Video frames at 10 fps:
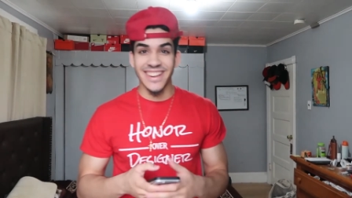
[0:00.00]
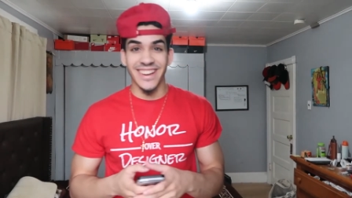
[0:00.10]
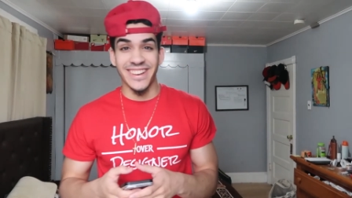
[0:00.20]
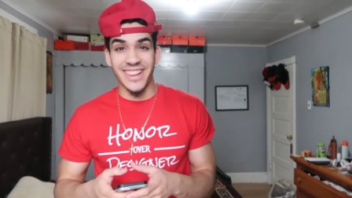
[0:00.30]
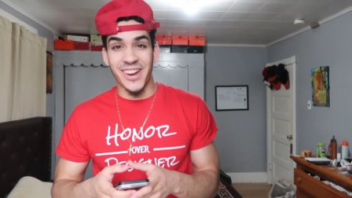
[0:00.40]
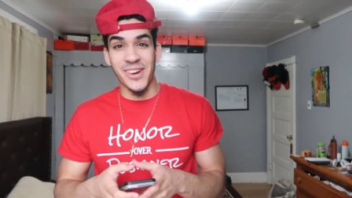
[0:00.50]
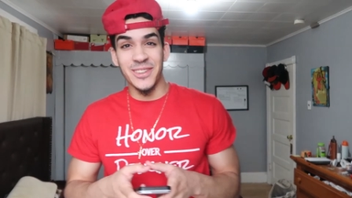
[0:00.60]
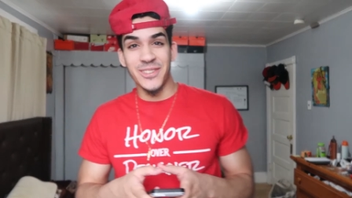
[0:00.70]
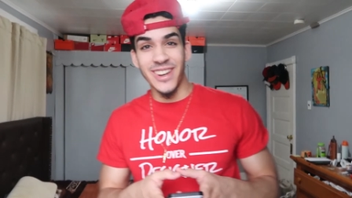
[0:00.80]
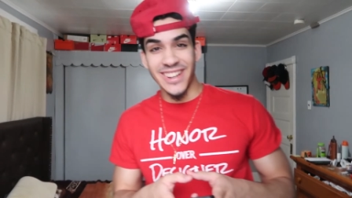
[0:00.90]
Alright, there
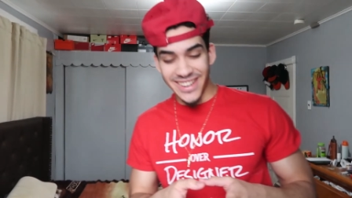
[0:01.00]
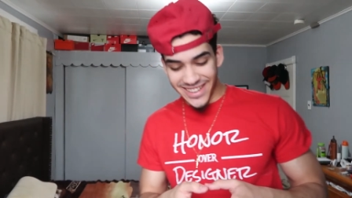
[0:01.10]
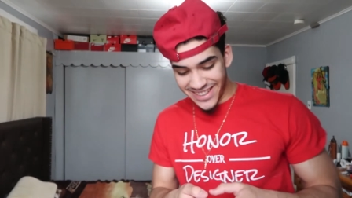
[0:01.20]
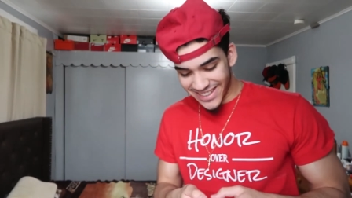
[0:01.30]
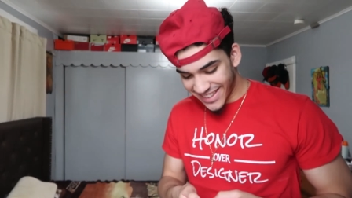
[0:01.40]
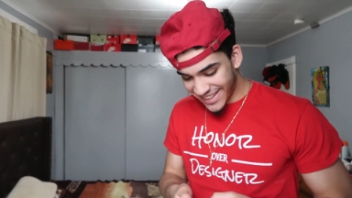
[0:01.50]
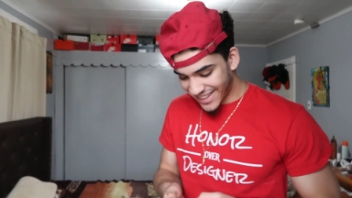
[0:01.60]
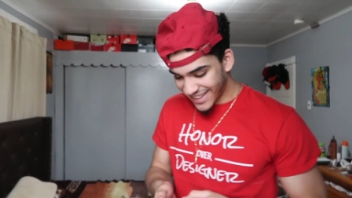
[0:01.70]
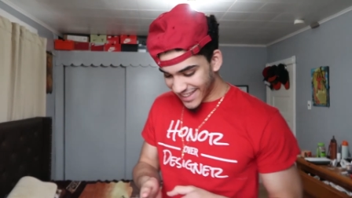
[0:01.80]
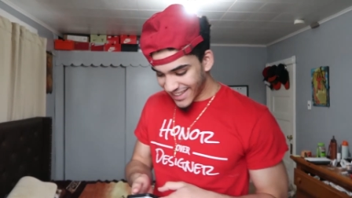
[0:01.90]
goes one.
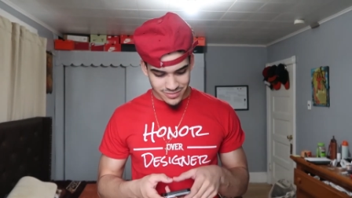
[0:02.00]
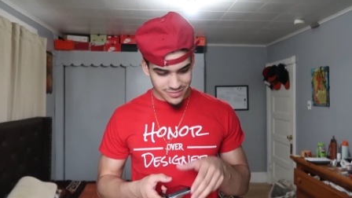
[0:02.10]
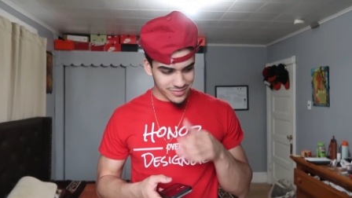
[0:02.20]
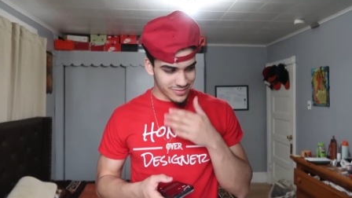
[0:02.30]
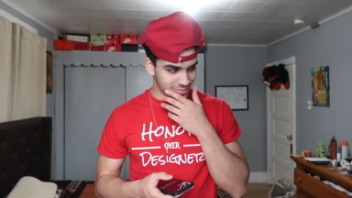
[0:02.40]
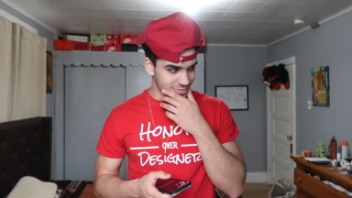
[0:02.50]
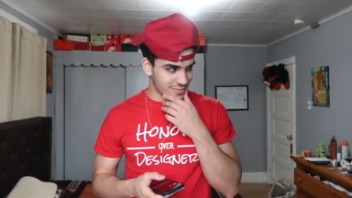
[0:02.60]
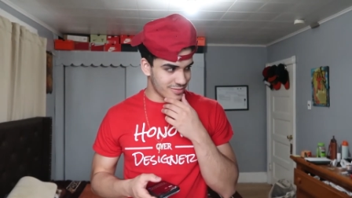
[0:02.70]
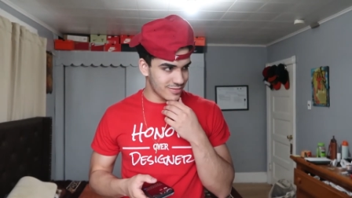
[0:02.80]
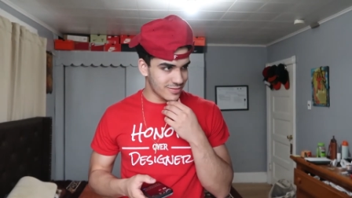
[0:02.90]
Hmm.